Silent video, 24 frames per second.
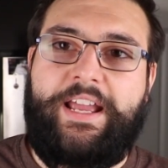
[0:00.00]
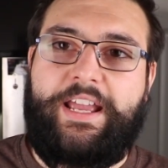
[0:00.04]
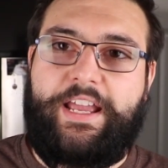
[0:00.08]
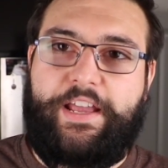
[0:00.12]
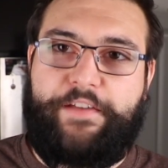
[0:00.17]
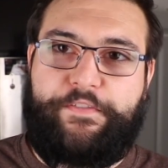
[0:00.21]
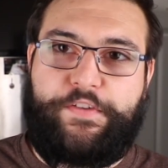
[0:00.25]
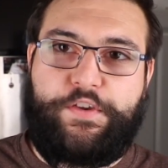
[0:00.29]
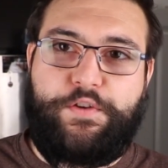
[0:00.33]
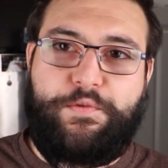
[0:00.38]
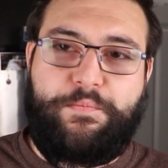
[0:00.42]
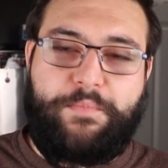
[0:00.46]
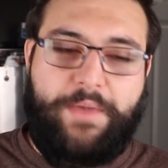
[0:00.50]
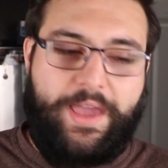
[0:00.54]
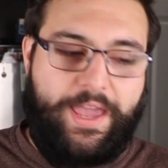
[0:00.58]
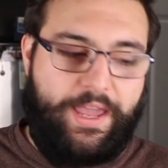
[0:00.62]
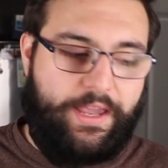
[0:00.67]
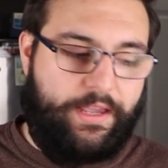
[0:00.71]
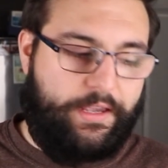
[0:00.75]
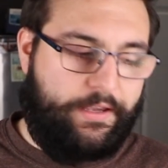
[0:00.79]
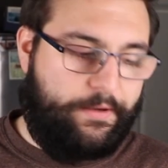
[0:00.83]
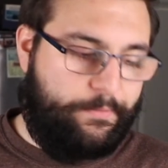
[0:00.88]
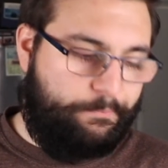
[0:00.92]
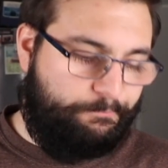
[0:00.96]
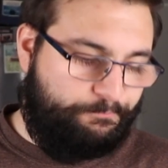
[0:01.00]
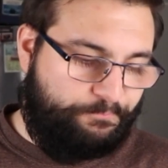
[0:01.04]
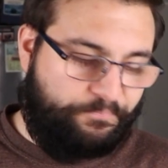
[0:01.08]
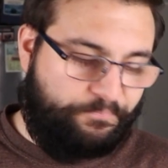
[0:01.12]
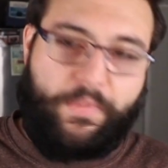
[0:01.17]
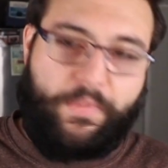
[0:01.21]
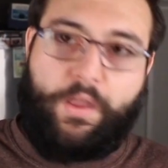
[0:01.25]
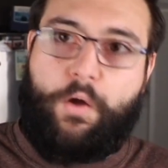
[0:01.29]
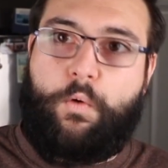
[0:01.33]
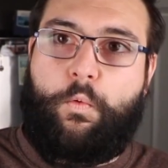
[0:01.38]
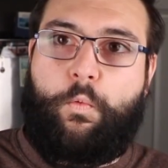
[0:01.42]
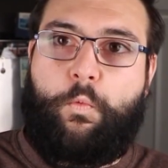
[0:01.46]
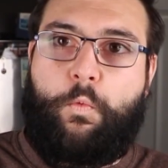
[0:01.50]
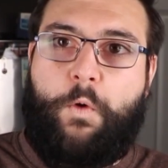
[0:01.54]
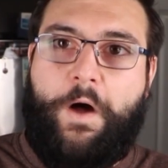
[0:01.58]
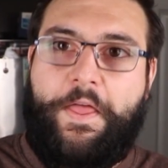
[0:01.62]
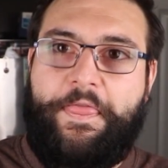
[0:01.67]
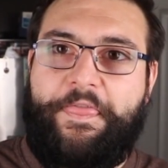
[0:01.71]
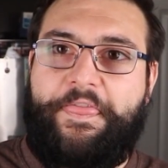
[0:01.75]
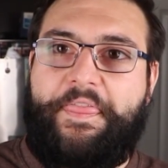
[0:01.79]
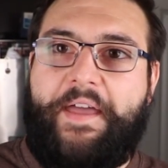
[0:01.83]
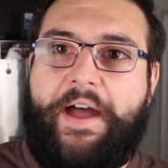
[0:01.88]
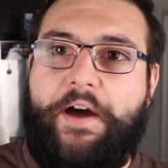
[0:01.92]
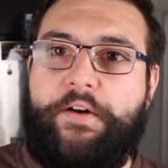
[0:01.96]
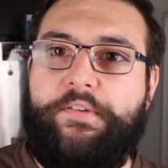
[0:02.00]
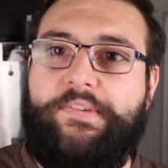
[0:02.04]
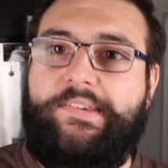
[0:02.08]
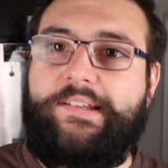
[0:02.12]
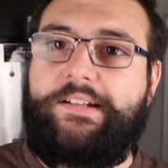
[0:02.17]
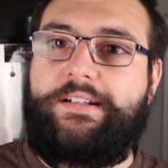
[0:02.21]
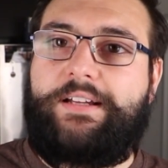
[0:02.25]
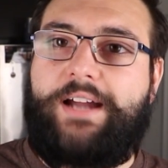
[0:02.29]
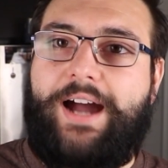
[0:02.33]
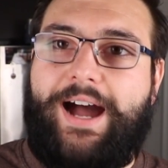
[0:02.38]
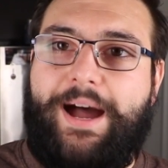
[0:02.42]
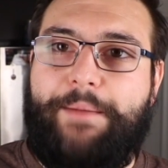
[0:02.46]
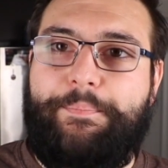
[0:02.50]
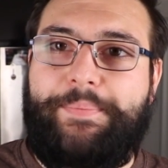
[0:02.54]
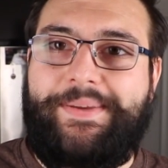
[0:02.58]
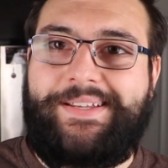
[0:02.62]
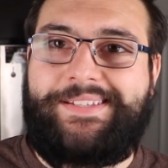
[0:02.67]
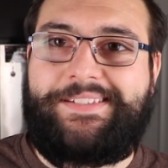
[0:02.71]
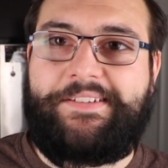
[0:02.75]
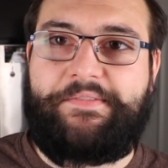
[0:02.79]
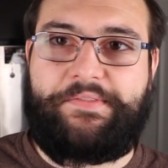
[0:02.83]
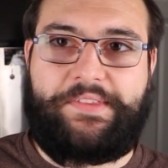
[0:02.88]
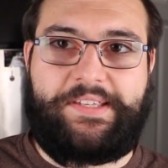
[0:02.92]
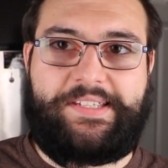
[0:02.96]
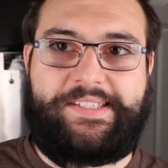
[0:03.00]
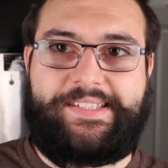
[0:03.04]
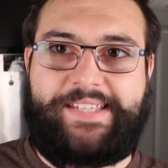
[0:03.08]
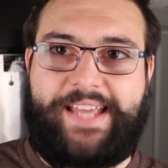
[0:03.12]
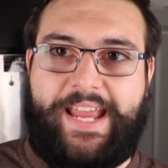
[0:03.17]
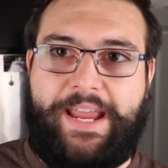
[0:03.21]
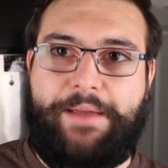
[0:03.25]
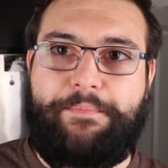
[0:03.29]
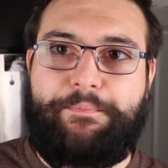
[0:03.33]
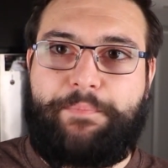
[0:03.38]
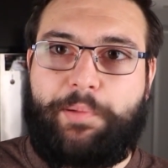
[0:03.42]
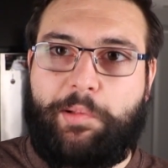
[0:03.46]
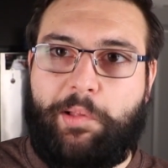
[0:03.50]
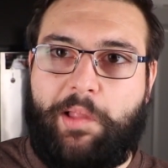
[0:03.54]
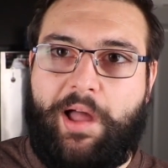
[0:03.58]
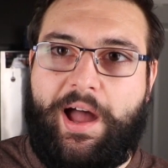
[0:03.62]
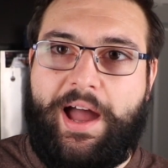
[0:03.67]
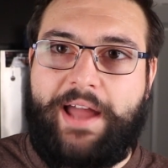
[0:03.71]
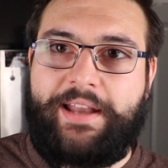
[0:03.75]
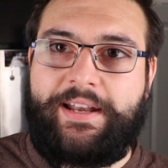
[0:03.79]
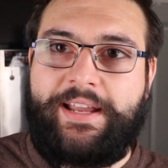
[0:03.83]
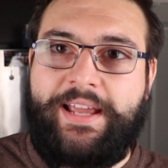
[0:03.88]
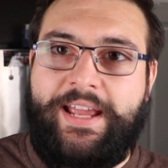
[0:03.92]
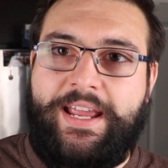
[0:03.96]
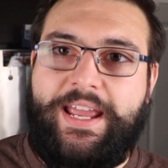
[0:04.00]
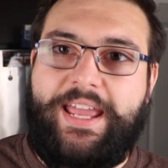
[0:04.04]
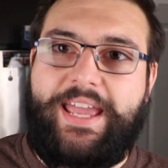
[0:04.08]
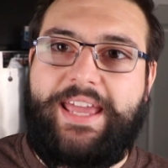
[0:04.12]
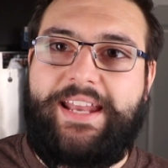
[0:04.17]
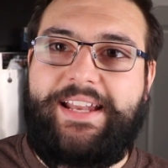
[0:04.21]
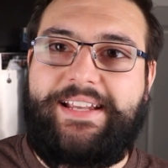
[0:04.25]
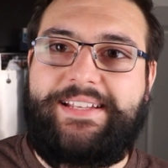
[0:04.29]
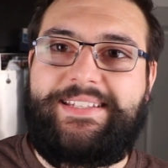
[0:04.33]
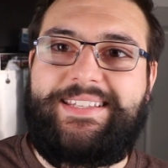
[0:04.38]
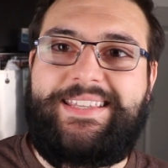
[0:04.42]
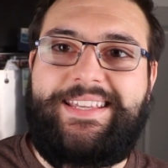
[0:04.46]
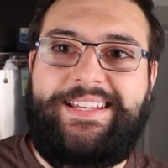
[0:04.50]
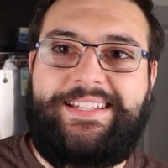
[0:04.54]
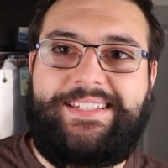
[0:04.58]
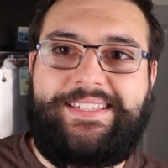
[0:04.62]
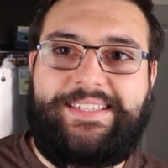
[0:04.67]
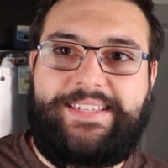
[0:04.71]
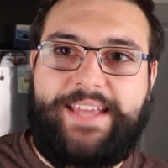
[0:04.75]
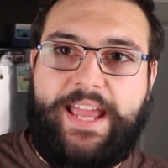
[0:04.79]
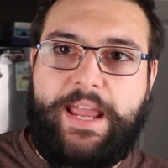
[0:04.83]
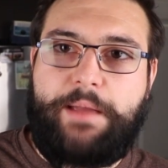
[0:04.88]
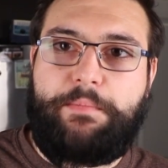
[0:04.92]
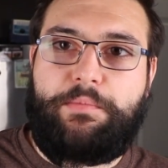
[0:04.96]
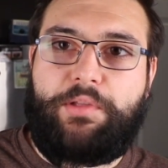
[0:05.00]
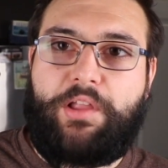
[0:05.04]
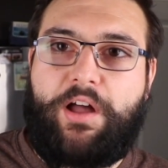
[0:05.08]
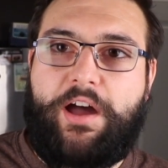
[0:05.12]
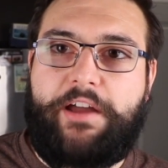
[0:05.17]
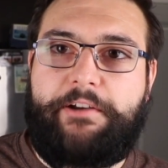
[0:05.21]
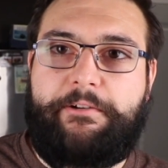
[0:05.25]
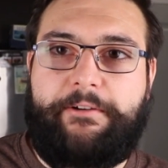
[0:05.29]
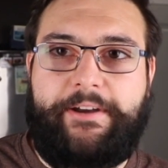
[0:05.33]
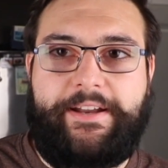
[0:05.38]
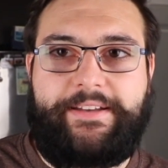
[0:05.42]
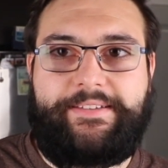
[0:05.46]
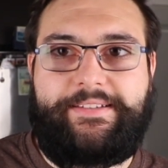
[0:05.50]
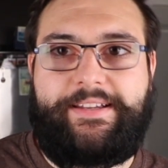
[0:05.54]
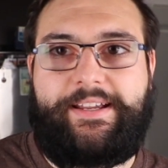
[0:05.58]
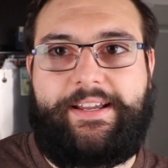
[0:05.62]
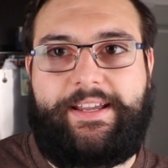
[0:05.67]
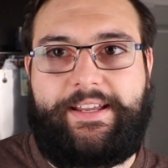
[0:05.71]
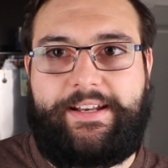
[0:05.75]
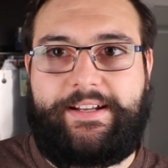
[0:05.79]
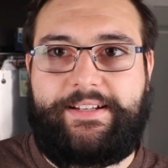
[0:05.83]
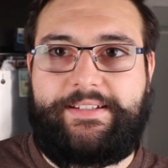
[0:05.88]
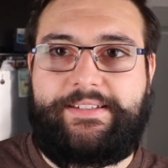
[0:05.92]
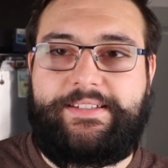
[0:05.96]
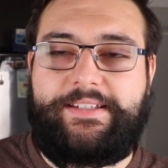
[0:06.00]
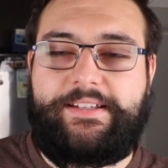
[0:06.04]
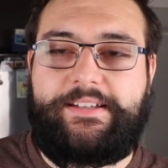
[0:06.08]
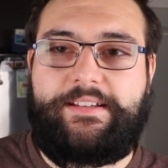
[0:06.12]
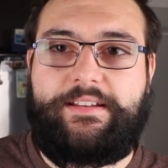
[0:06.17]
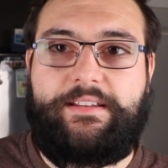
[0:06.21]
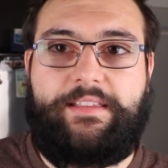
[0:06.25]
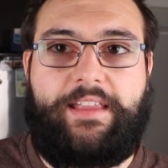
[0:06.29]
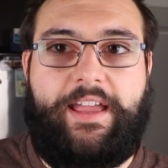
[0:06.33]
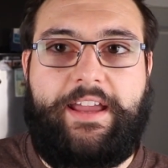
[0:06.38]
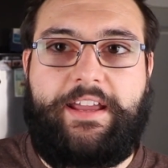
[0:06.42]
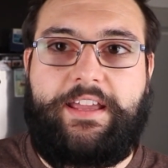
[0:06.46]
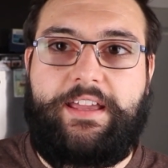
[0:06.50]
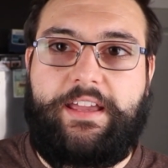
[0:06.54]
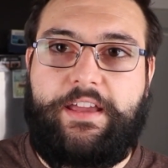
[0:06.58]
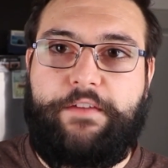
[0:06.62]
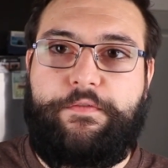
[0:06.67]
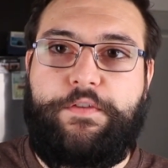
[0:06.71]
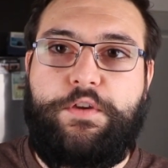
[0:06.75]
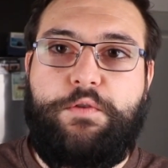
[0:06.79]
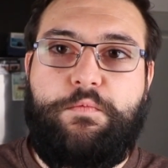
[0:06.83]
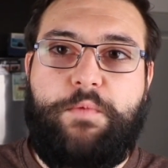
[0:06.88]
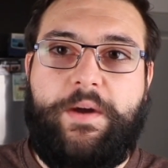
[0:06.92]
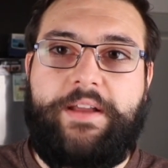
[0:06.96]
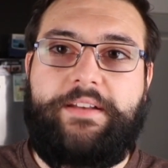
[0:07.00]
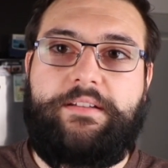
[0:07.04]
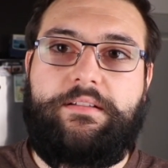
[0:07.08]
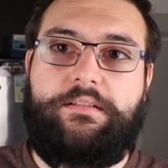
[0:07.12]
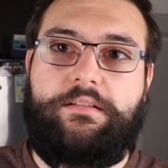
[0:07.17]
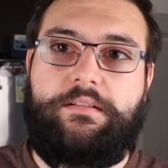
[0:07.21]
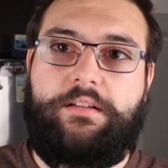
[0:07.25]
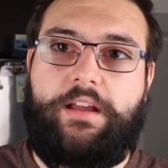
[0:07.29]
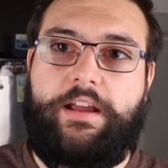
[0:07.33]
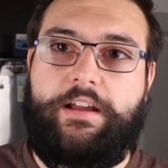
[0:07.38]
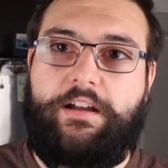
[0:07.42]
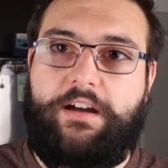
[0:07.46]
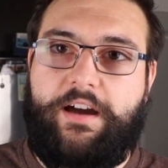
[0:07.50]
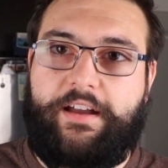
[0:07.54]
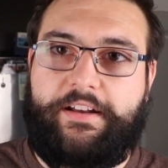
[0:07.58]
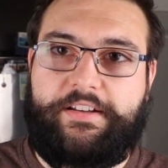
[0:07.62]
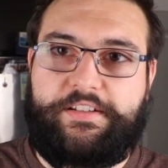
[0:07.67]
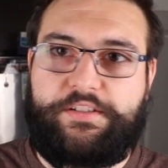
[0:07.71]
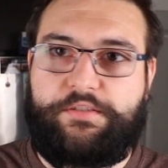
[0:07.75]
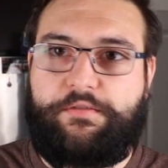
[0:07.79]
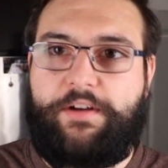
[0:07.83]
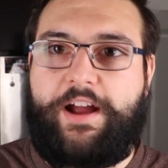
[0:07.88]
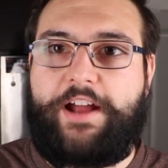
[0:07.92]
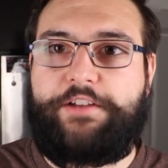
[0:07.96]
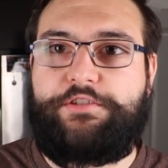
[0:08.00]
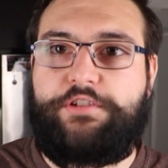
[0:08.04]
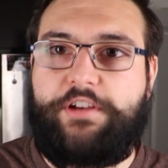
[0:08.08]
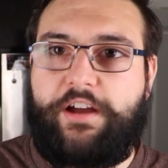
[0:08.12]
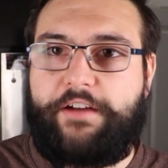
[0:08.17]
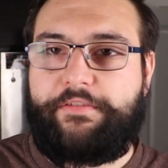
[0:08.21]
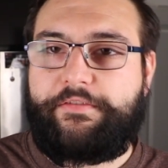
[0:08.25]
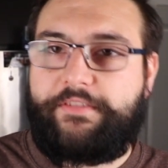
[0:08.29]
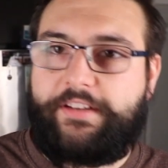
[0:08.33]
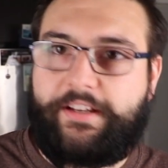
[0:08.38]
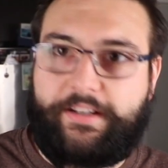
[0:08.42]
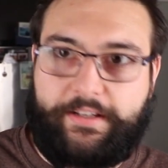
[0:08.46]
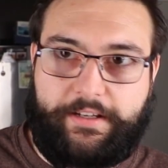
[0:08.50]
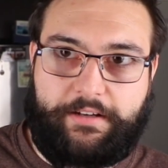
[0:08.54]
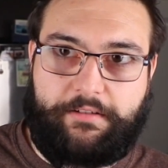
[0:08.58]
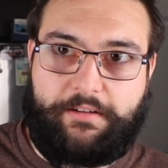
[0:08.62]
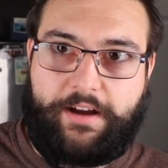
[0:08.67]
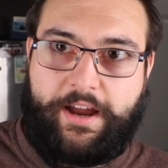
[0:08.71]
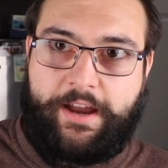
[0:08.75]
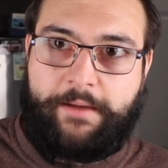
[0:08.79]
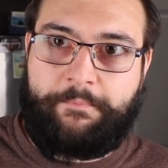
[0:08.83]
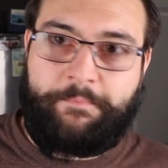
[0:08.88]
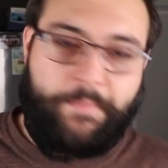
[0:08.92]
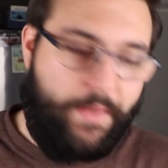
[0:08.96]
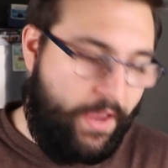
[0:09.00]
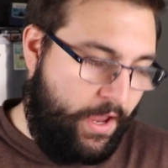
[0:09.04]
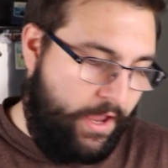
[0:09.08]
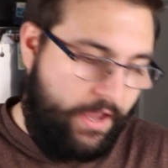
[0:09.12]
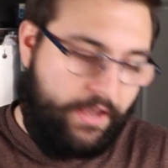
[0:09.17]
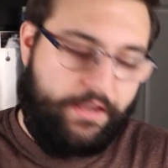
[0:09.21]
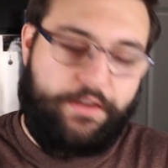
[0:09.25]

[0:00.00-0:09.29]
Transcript: If you make 1,000 copies of the same plot, it is the same lottery ticket. Is it like if you went and got a scratch off ticket, right?